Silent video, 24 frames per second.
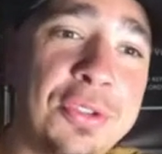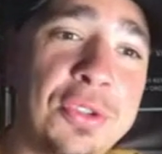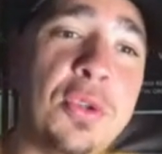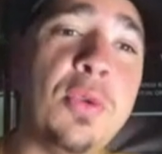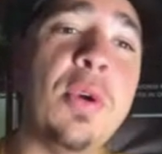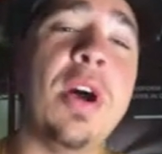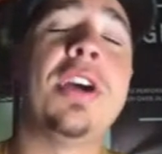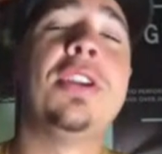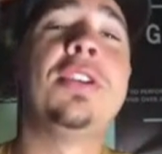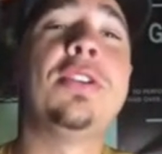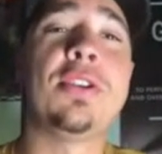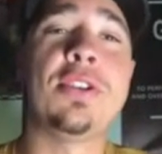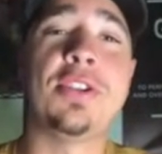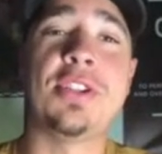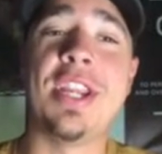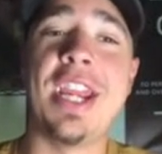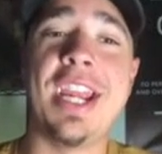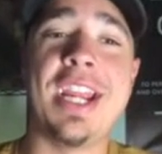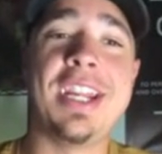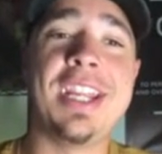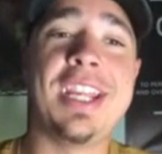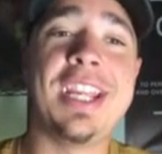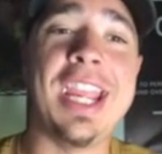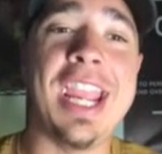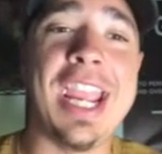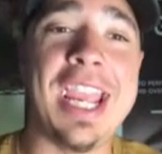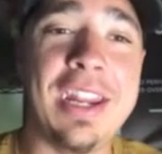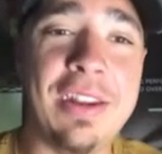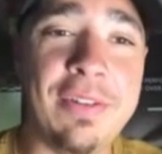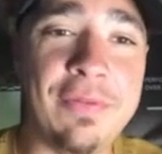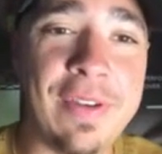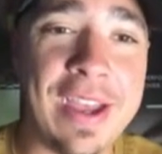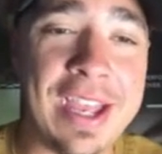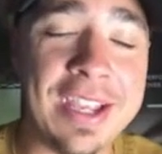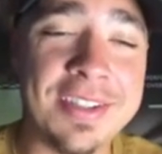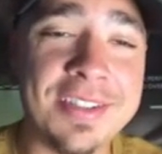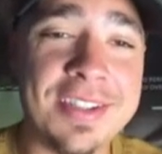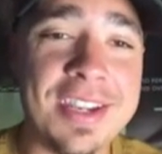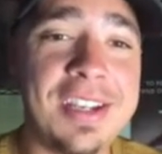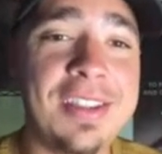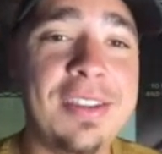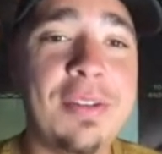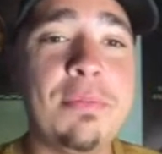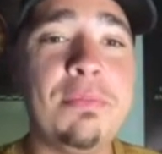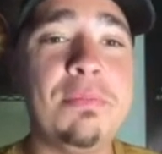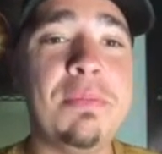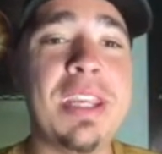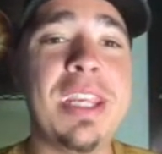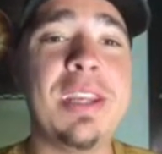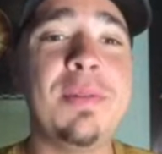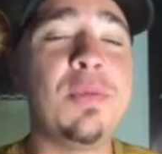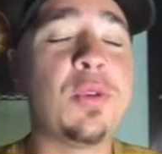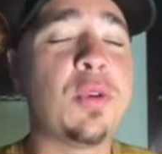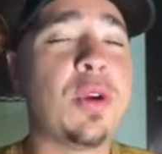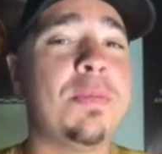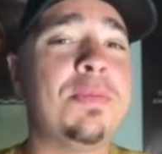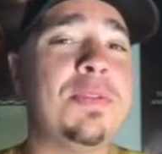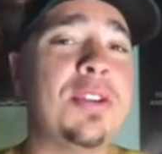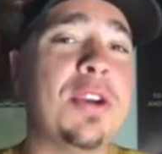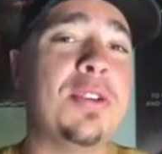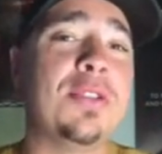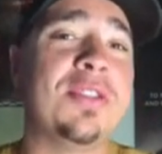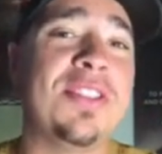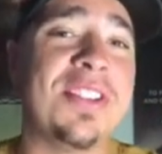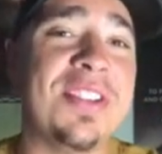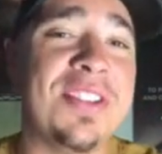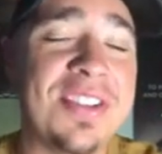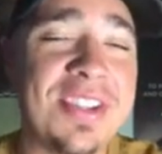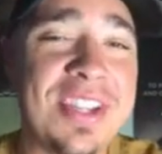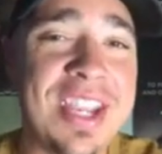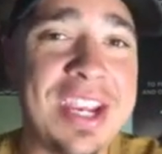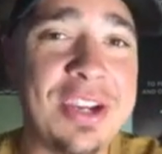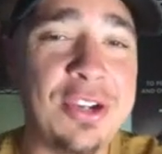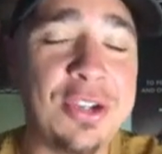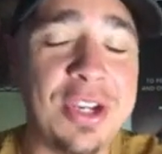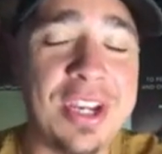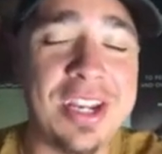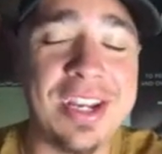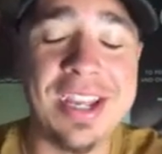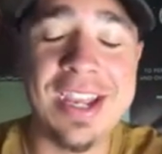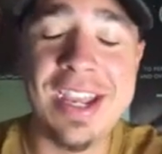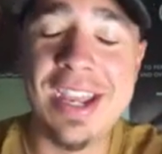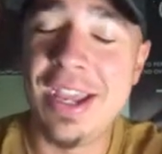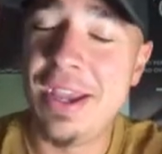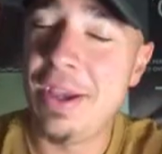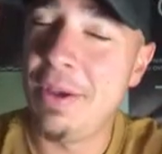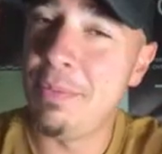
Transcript: to understanding and investing the meme crypto sensation.